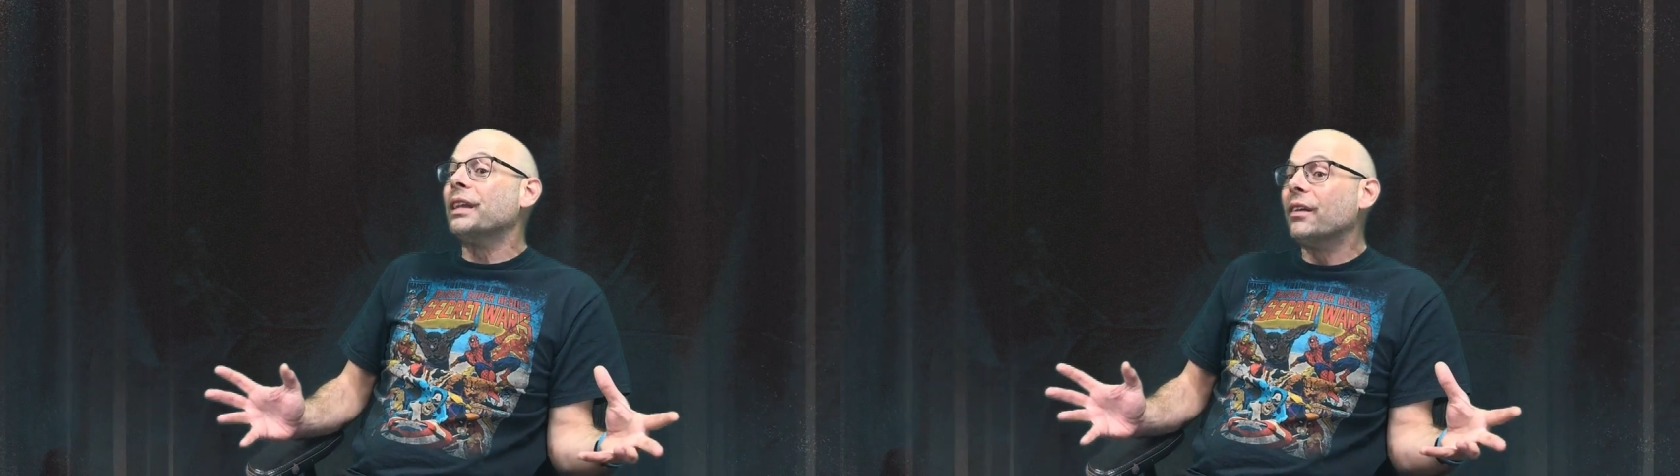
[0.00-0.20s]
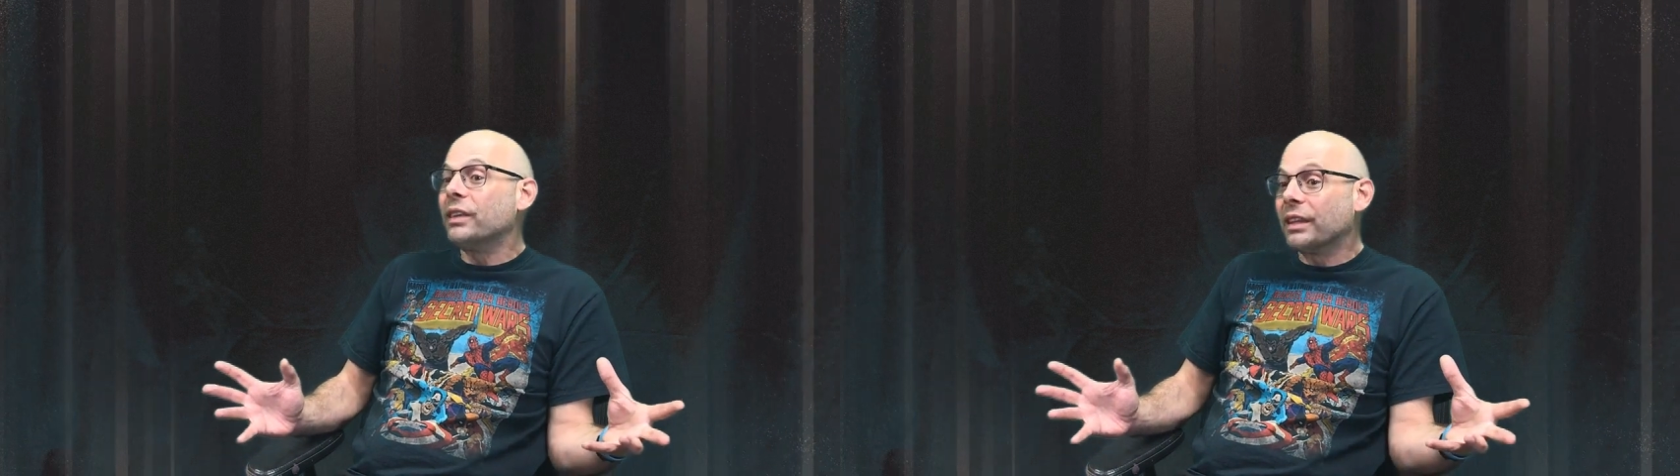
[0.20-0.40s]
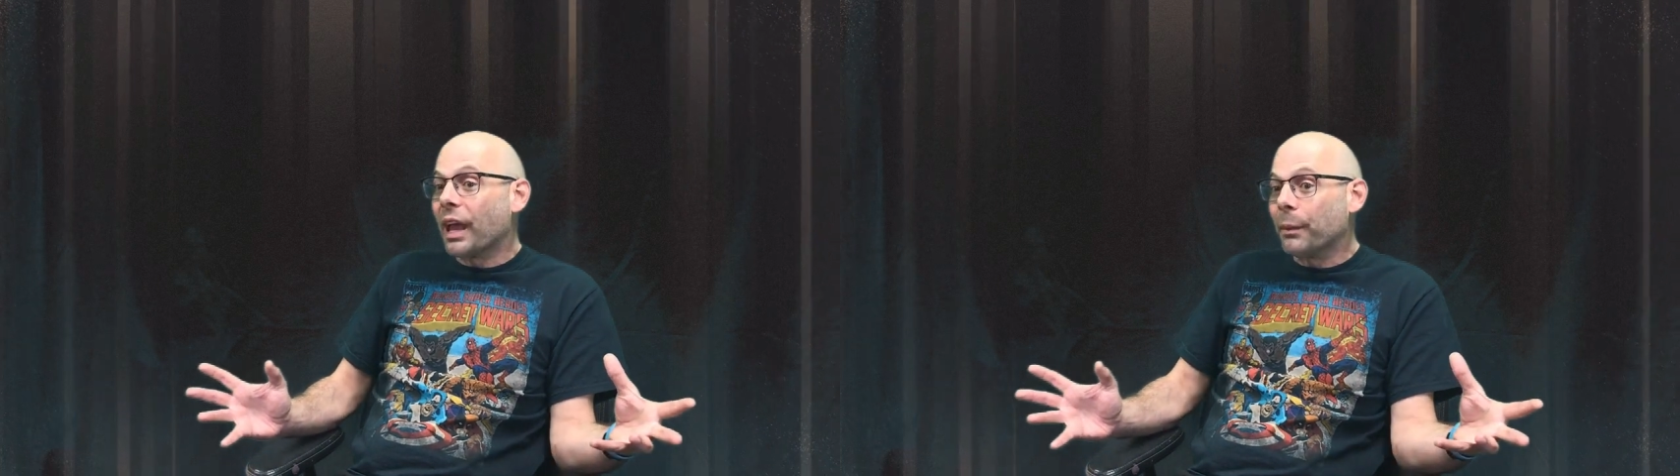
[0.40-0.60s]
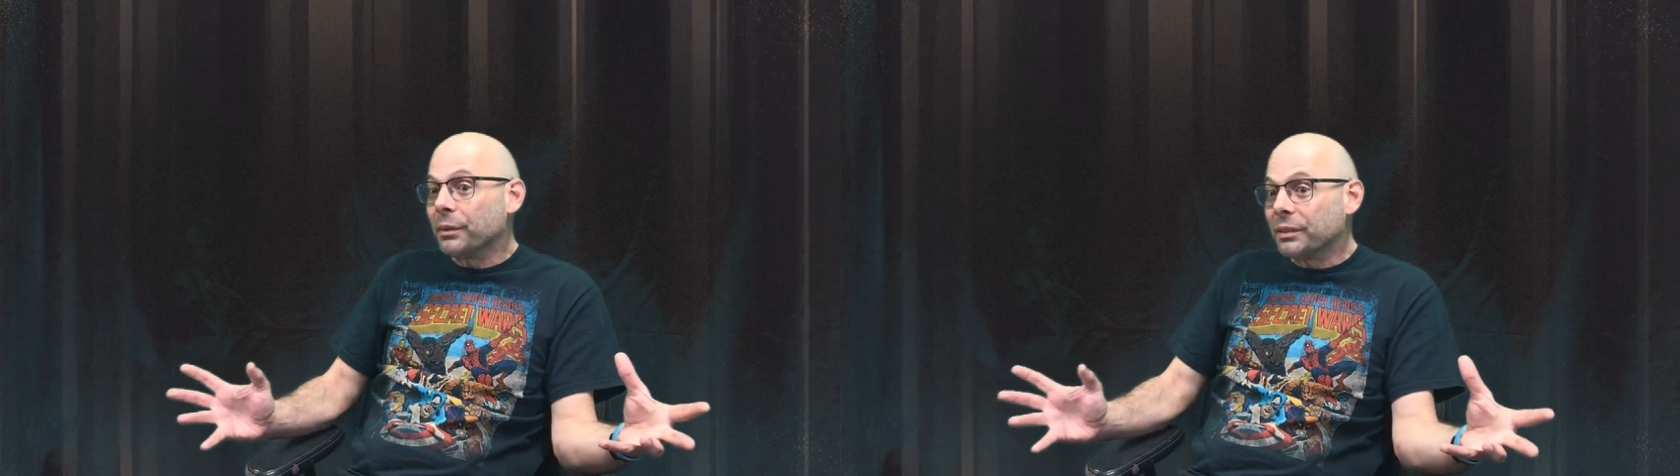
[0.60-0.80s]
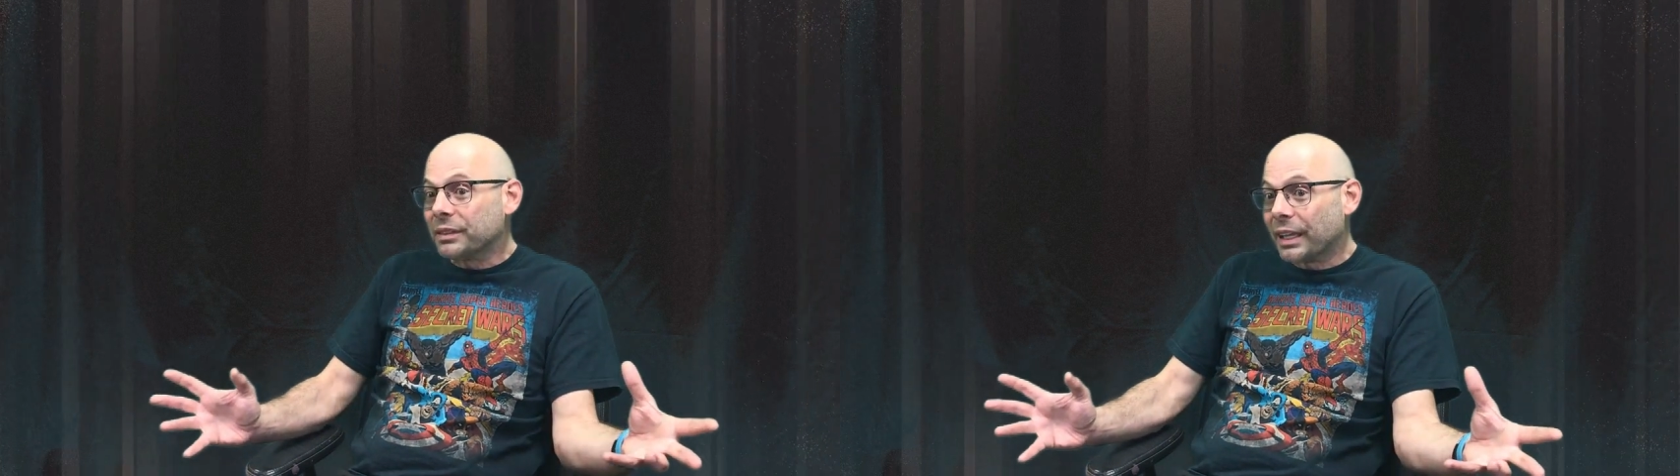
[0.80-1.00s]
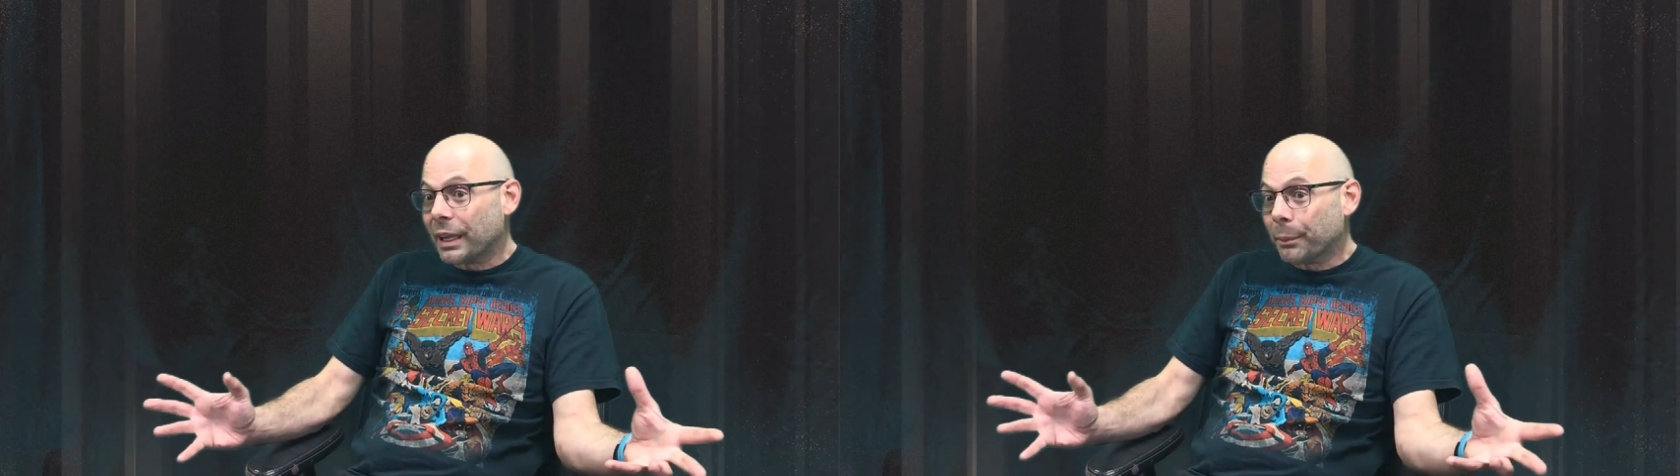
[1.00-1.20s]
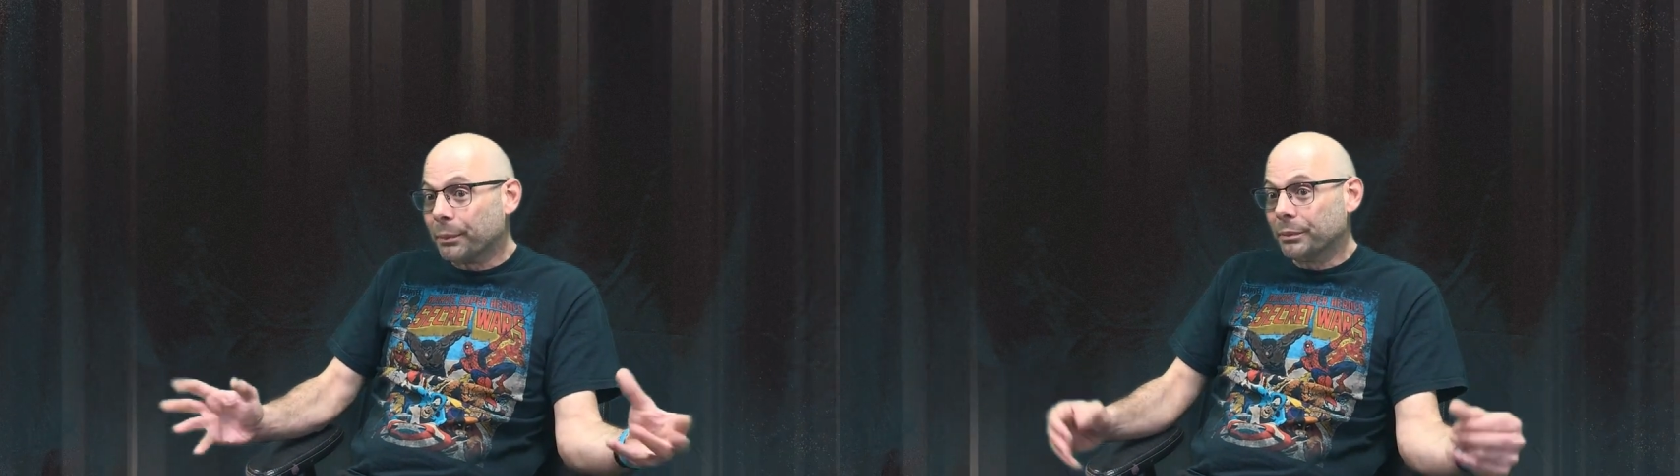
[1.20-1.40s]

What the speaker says: giving them to him.